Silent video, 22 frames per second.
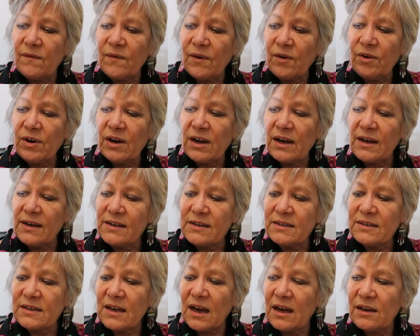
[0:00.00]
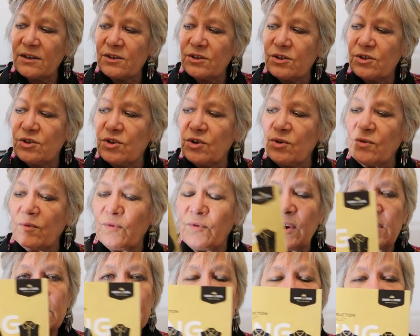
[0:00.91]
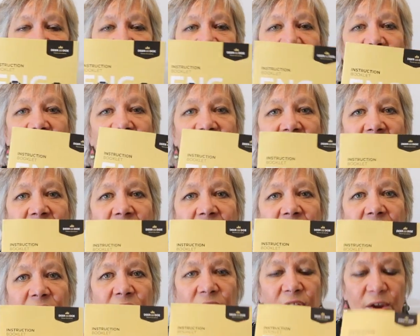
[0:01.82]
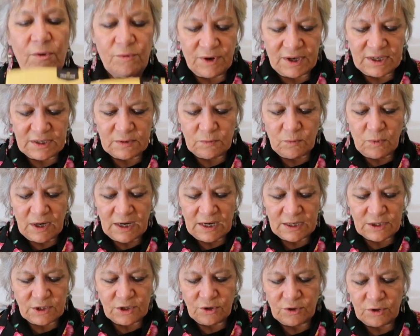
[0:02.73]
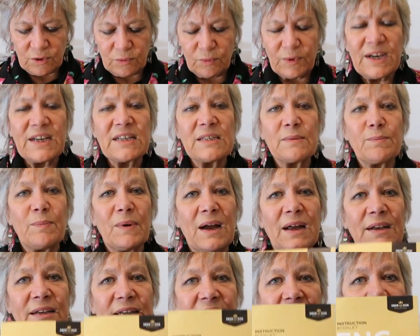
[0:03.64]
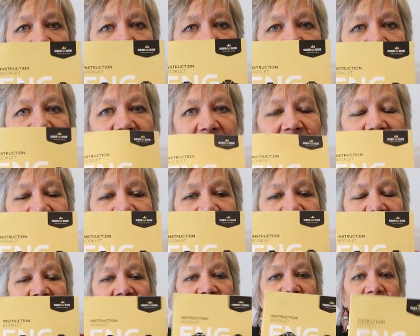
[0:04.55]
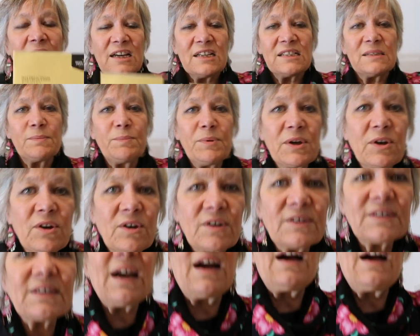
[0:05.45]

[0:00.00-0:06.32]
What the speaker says: Very nice. As I say, I think the other reason why I took the waistband out there is because